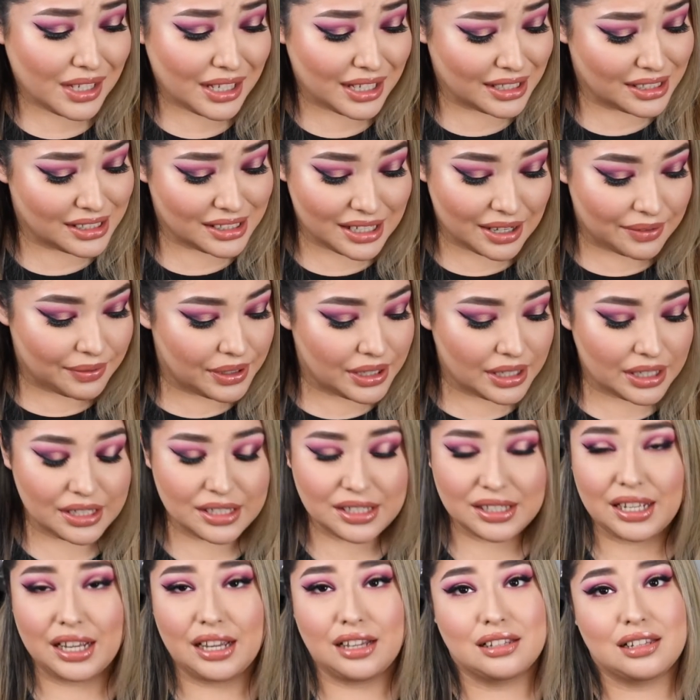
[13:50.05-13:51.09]
It's definitely going to
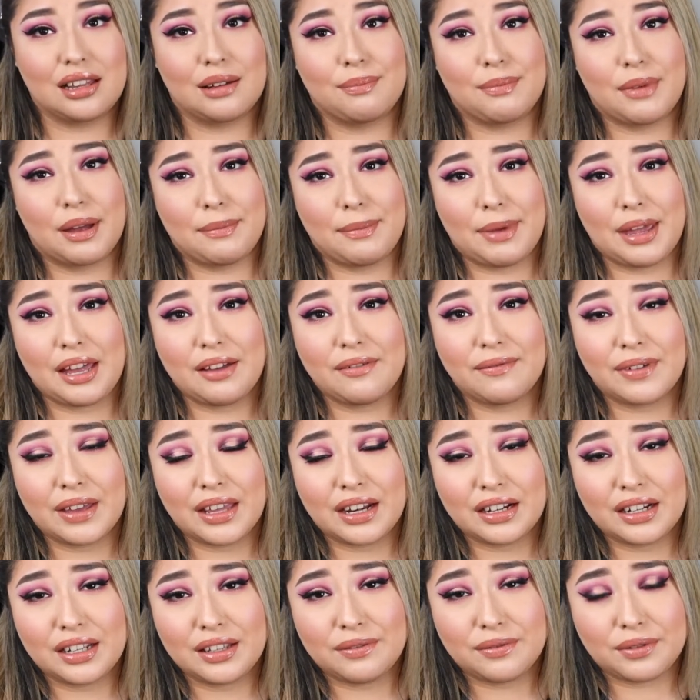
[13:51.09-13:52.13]
stay on top of my makeup
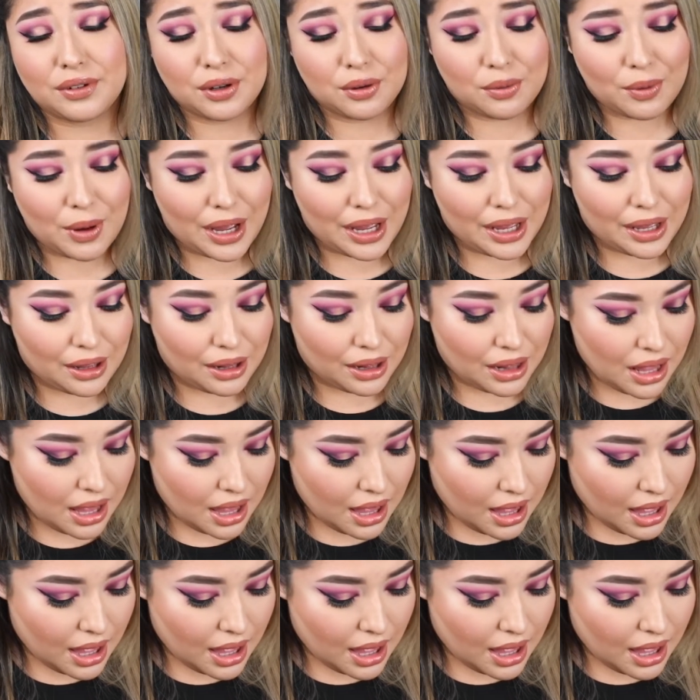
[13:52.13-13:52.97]
vanity for a while.